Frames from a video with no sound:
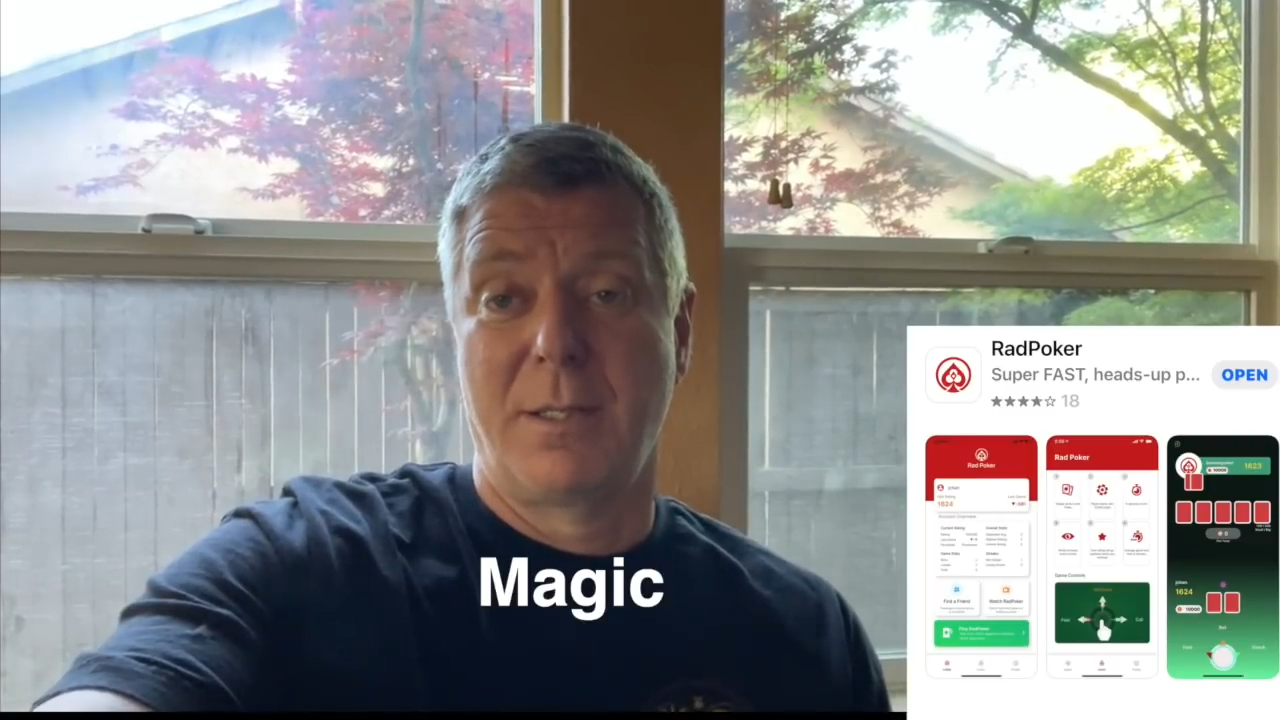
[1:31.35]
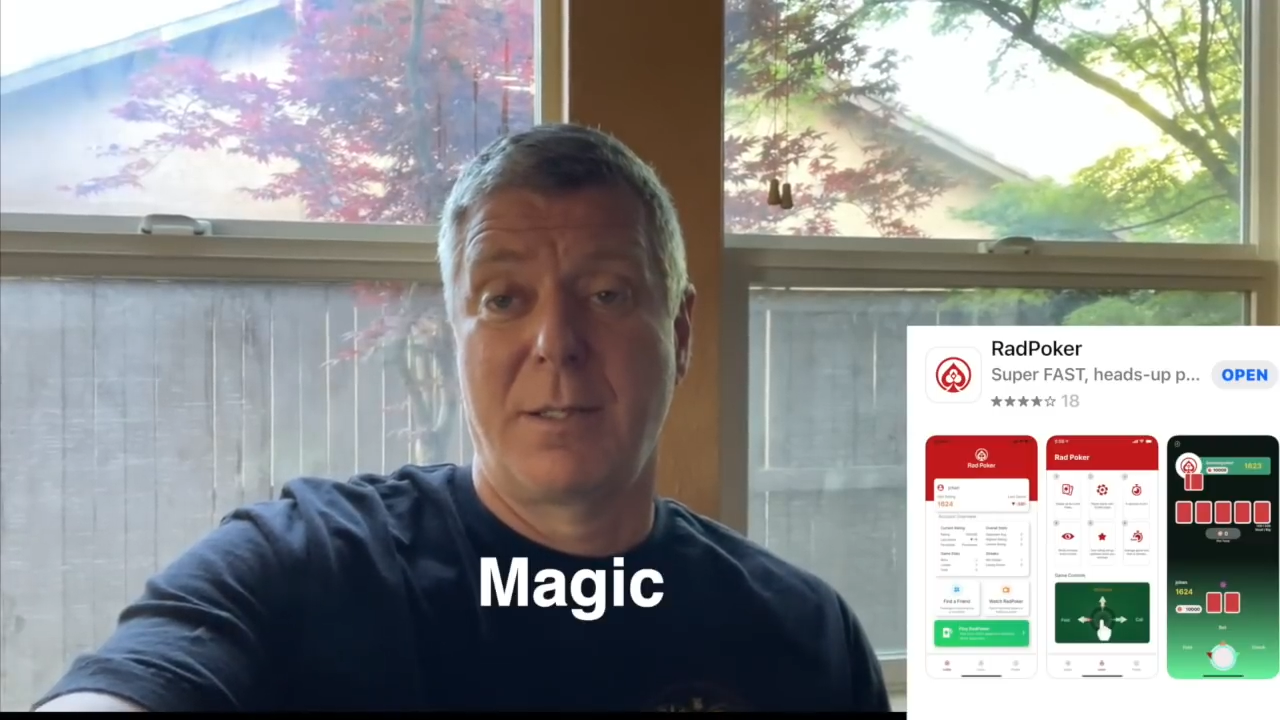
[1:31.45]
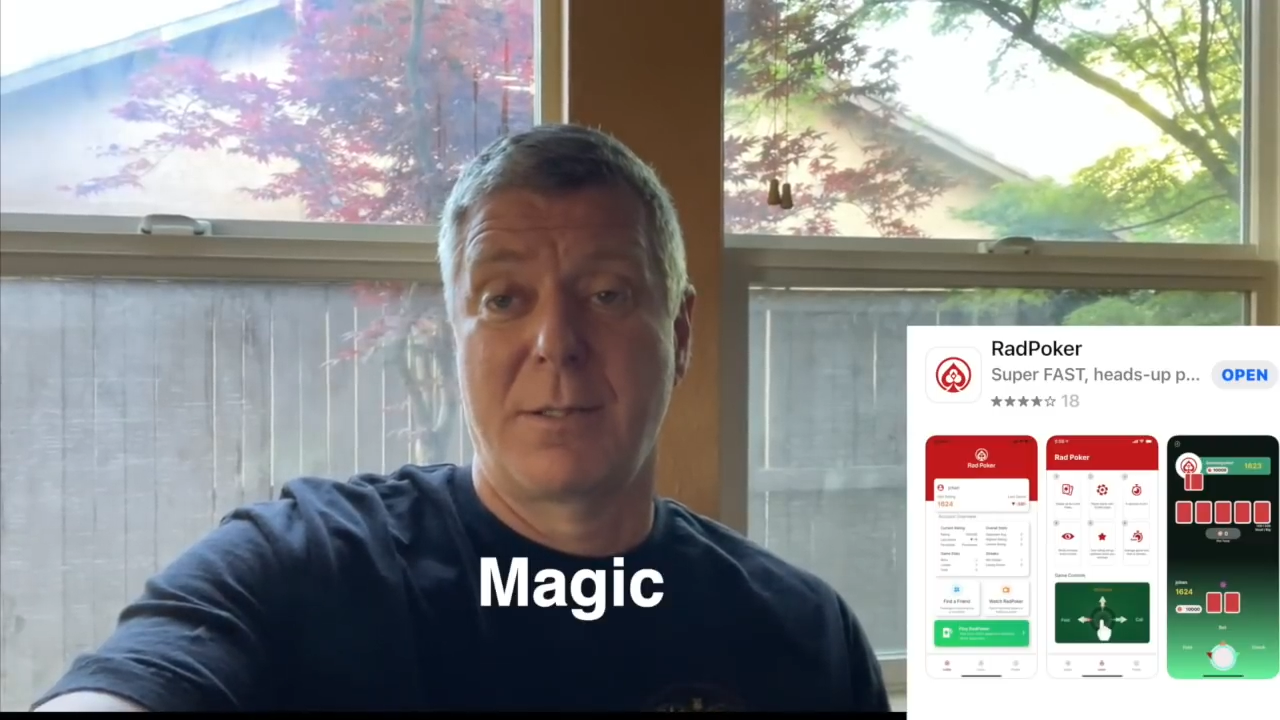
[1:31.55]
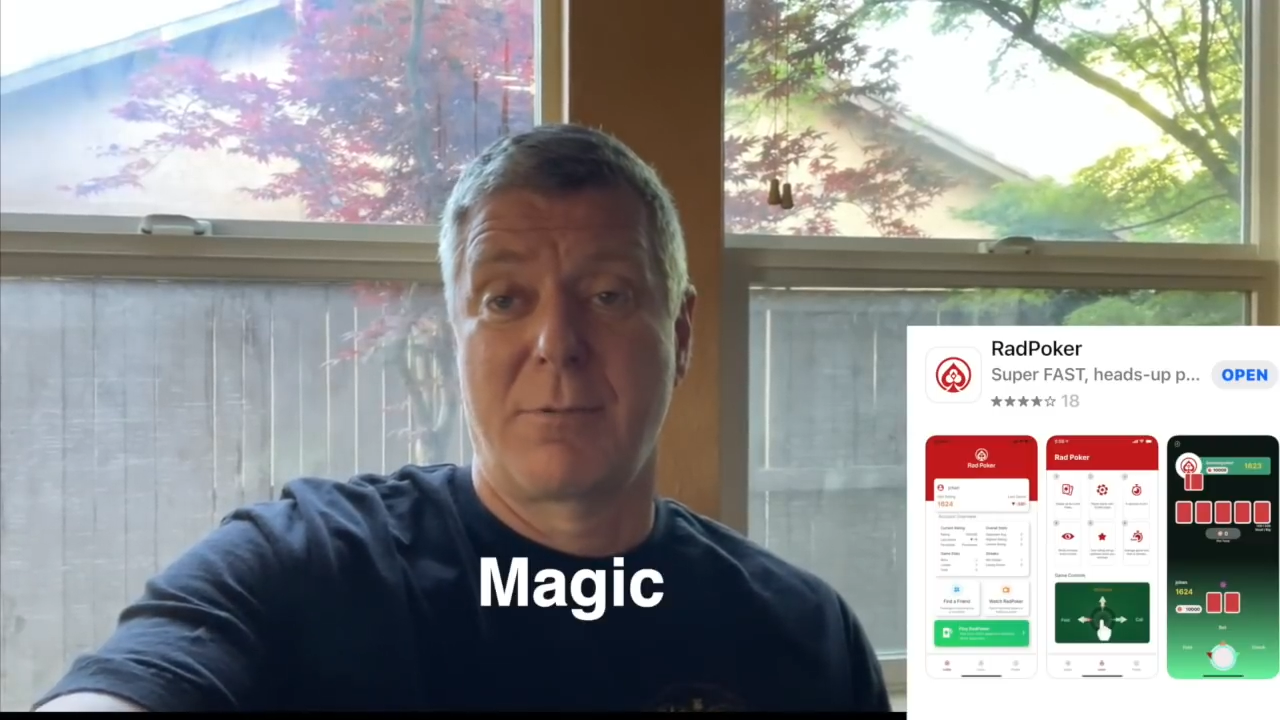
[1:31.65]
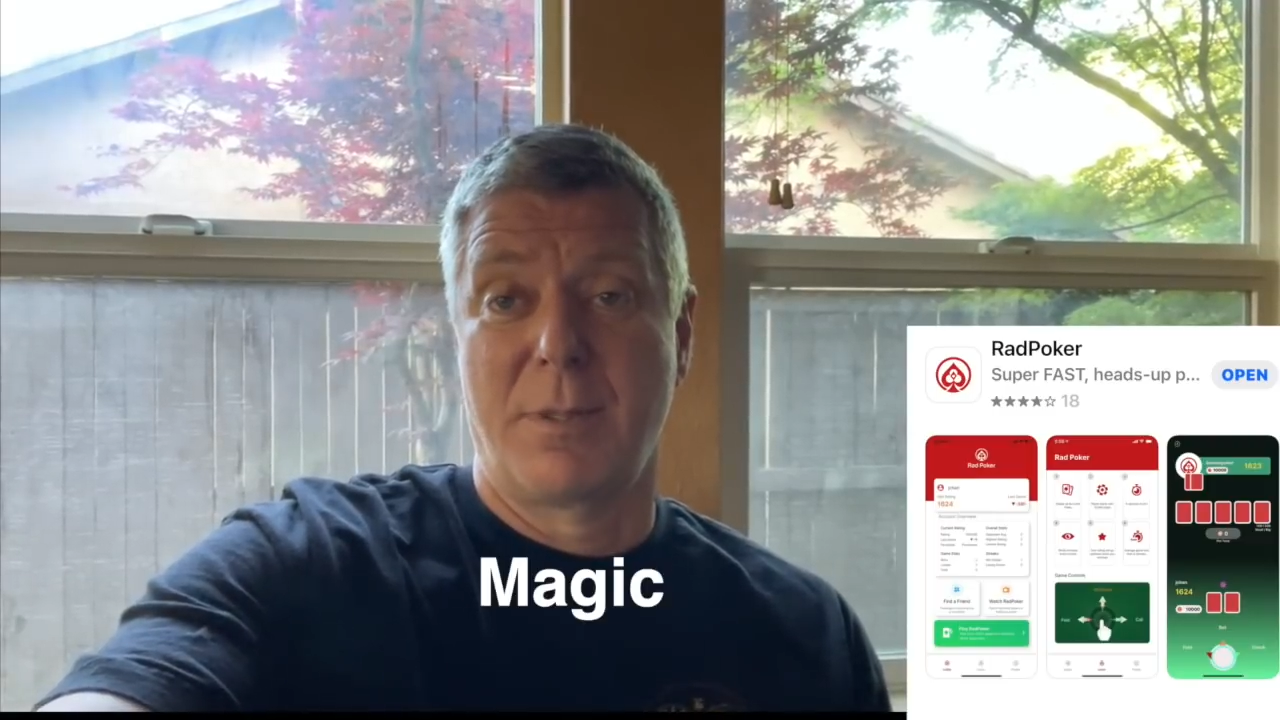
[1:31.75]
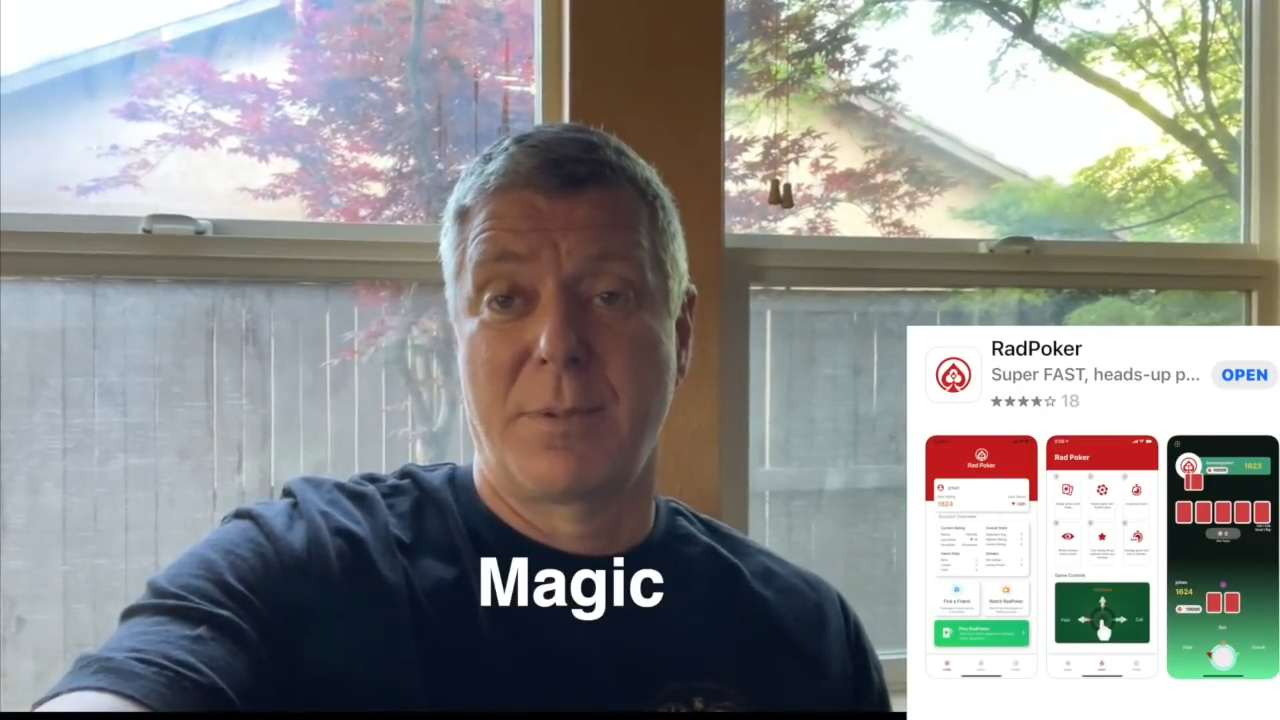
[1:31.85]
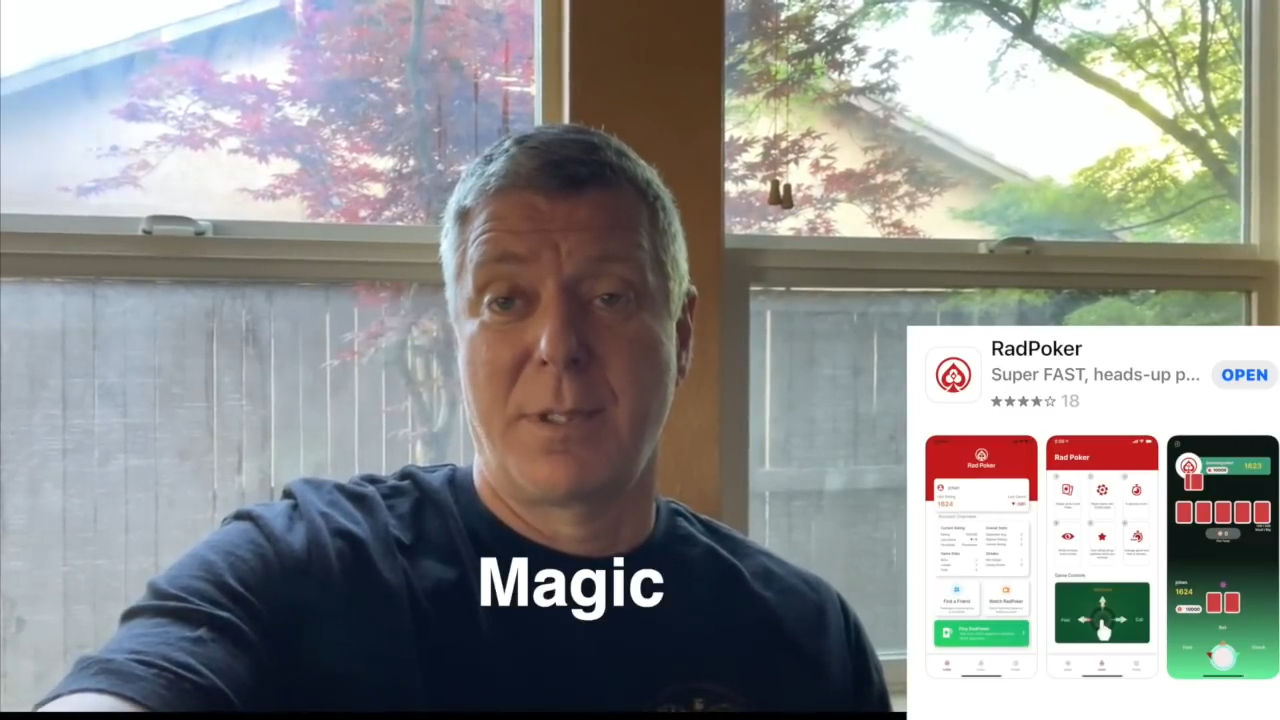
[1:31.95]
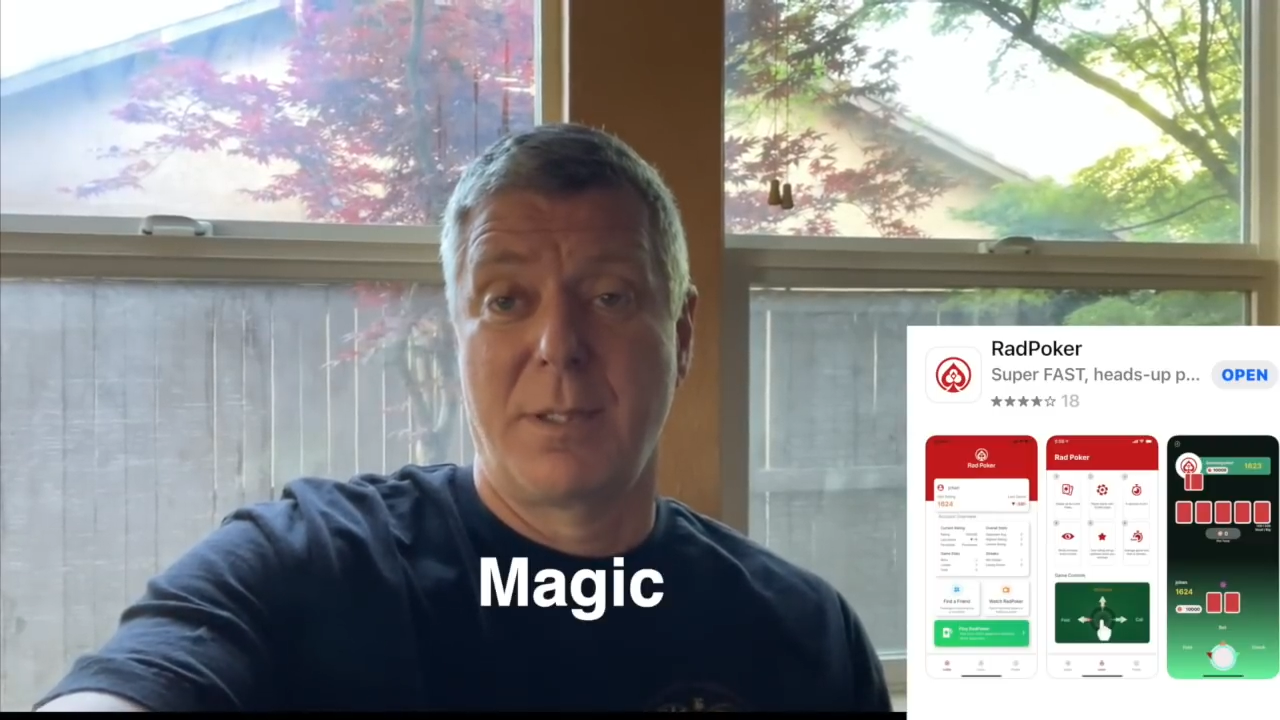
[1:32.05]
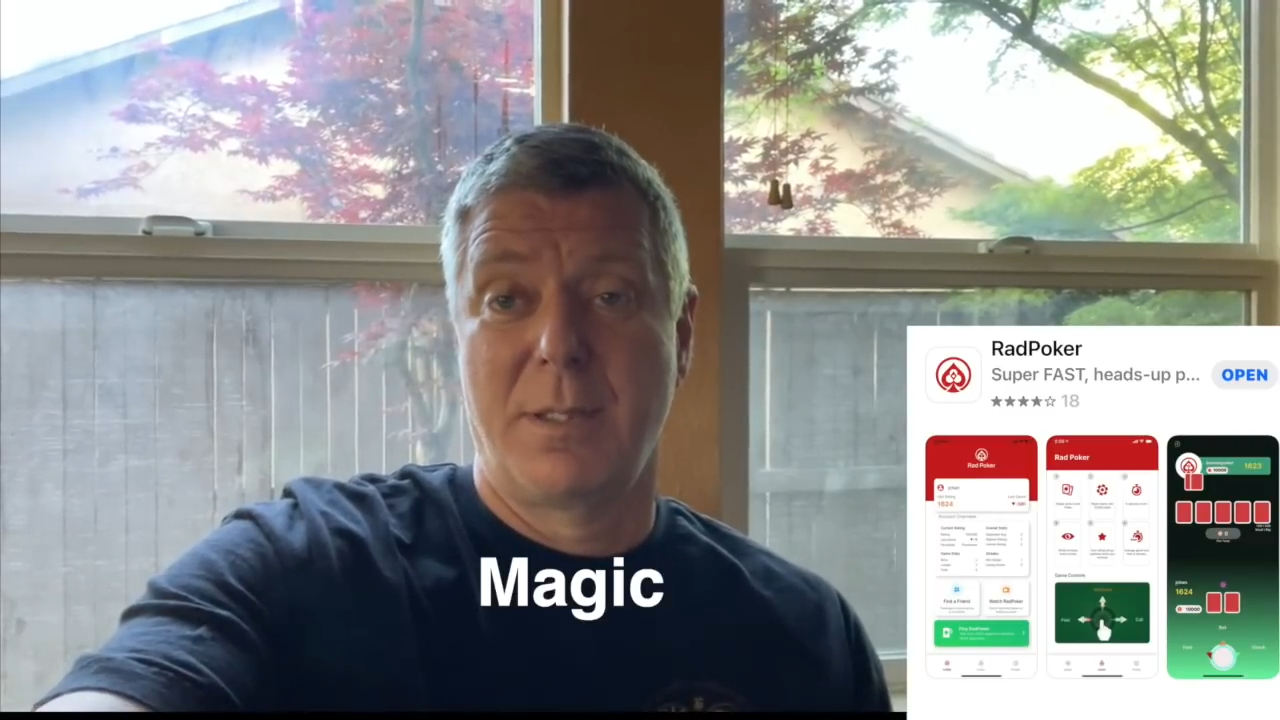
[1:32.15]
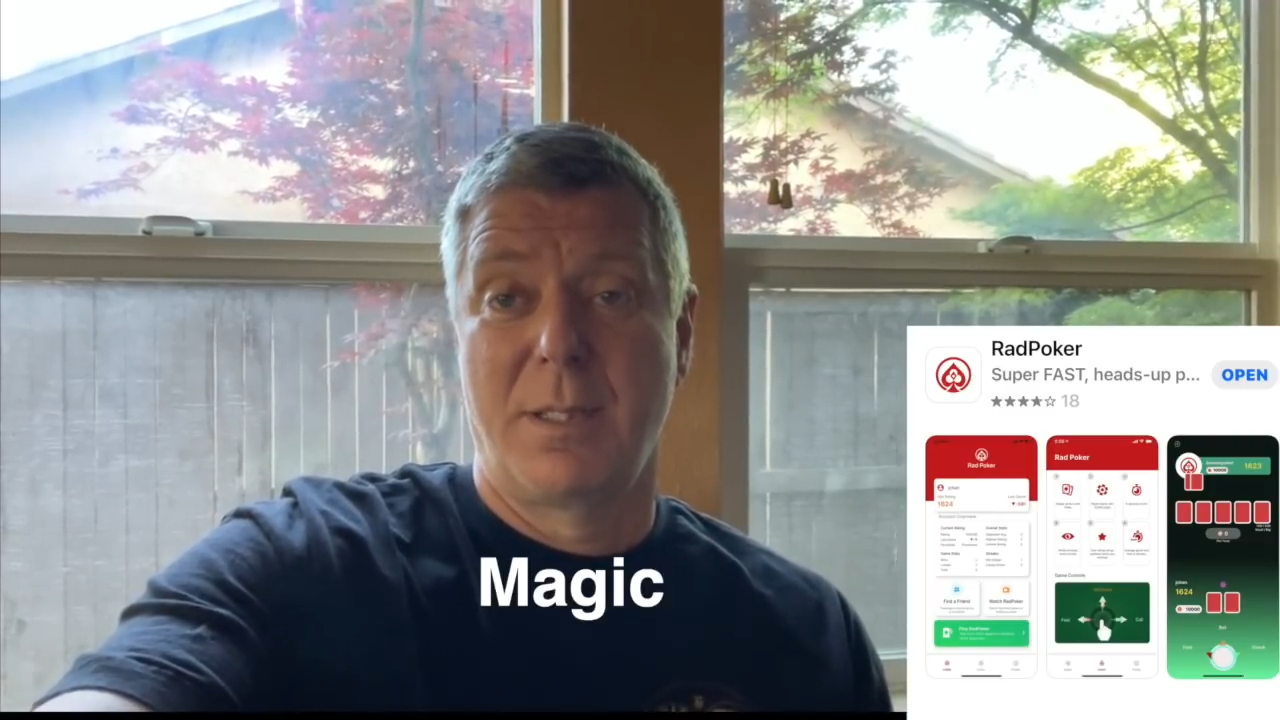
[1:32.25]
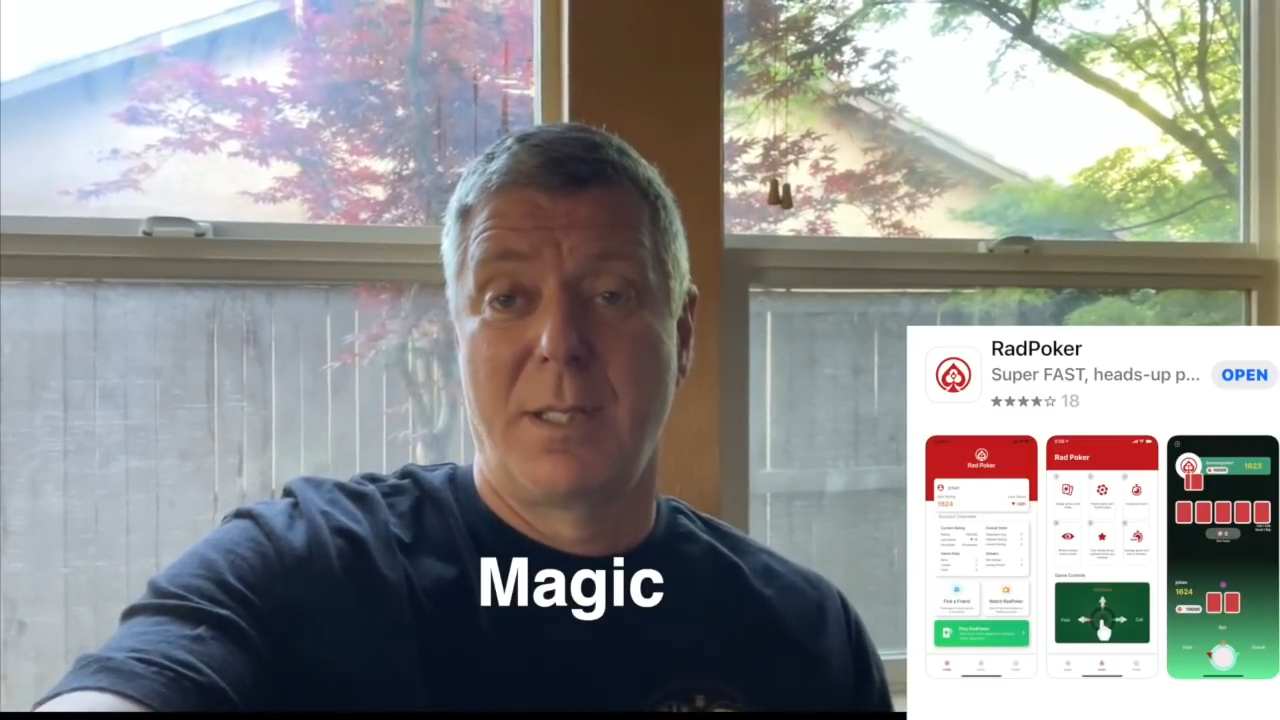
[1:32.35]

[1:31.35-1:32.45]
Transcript: the description.